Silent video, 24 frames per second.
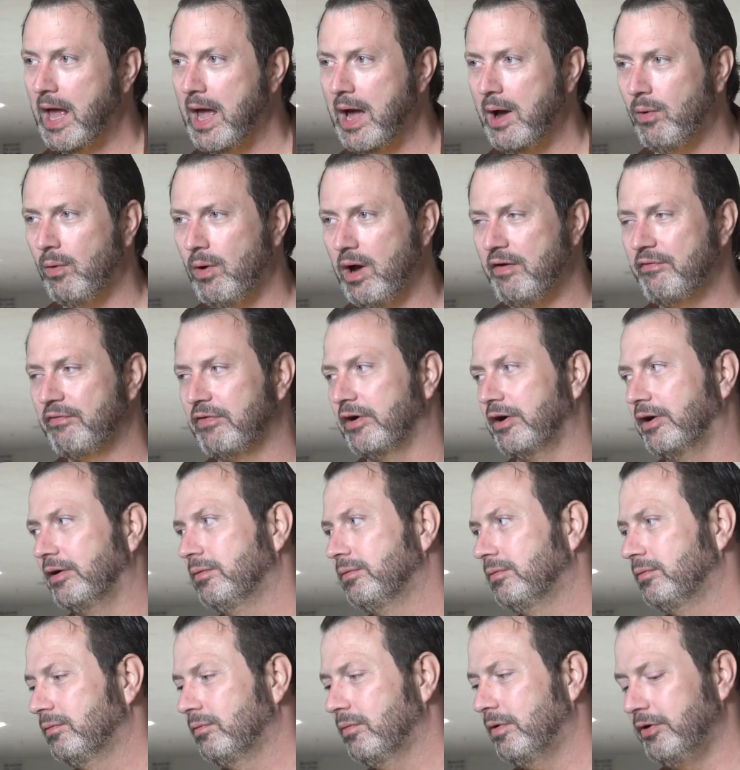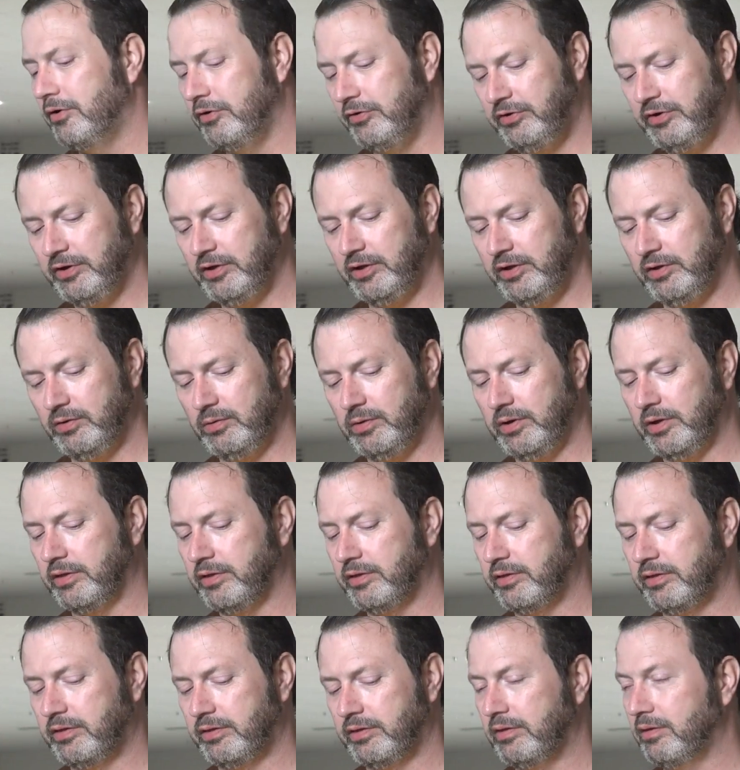However, when you're dealing
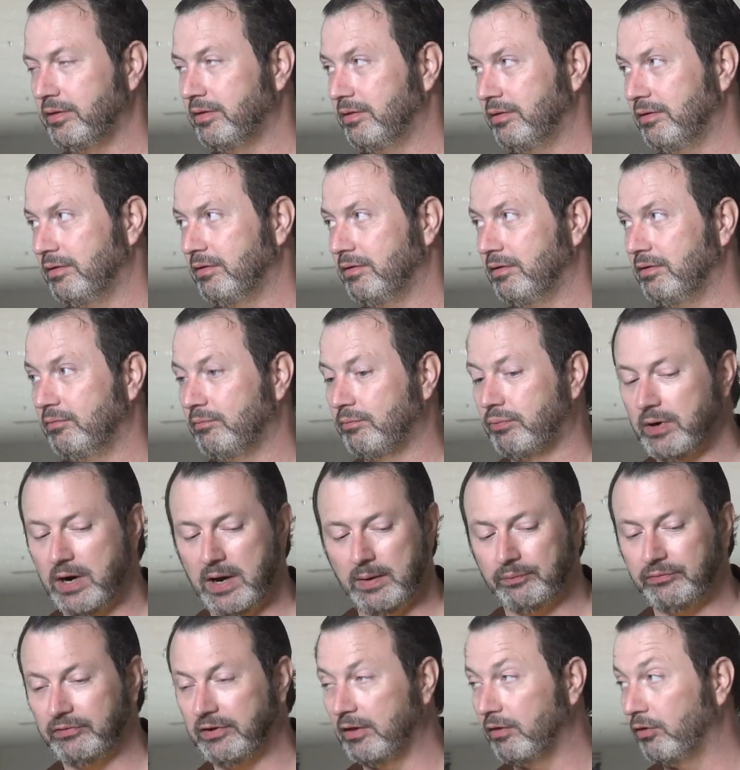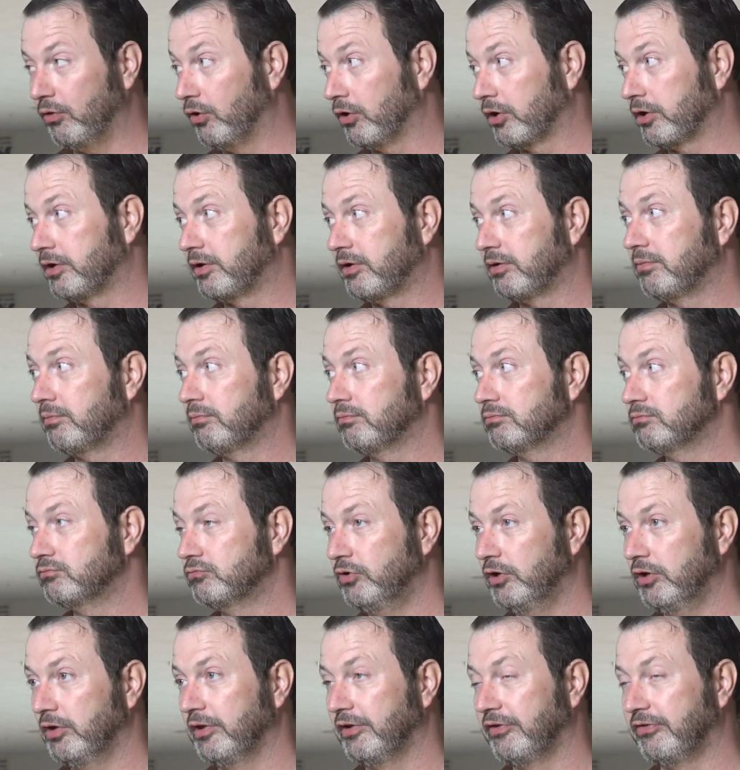with props that look
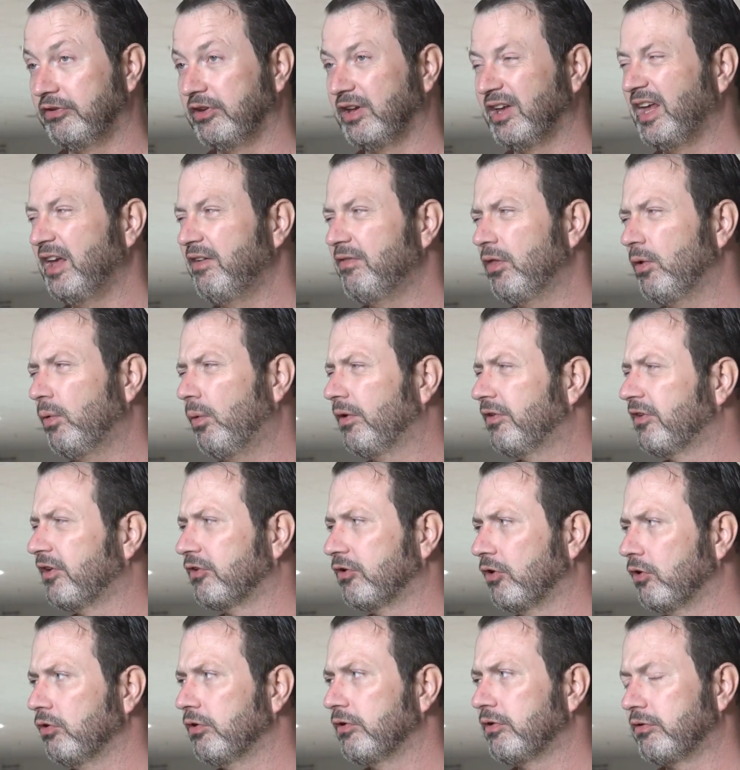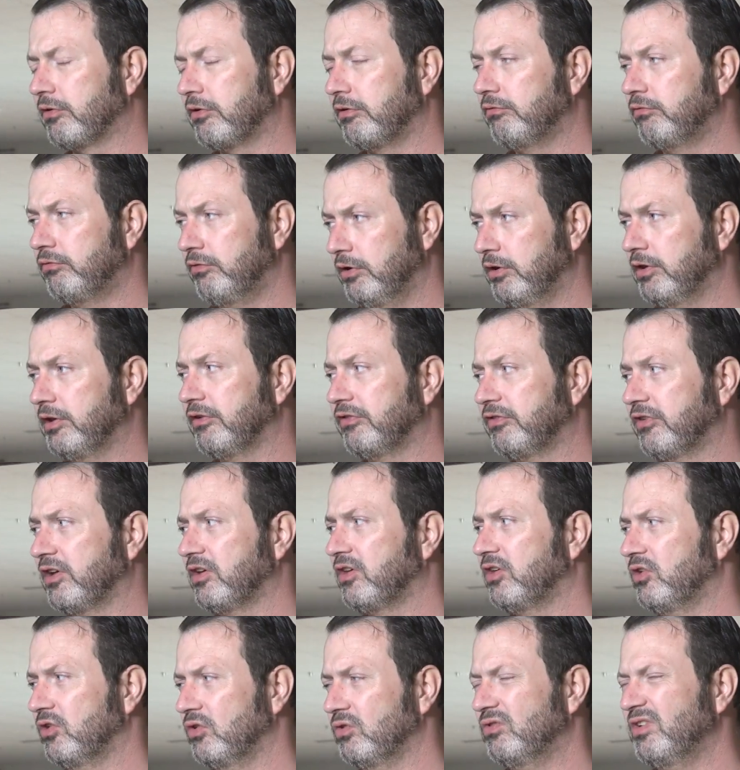realistic, even the ones that don't look
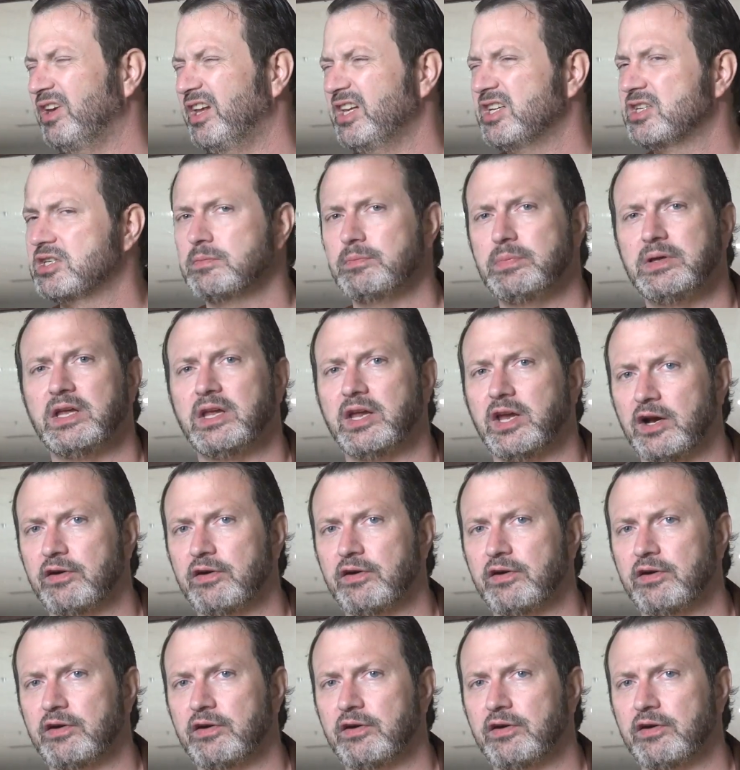realistic, you need to be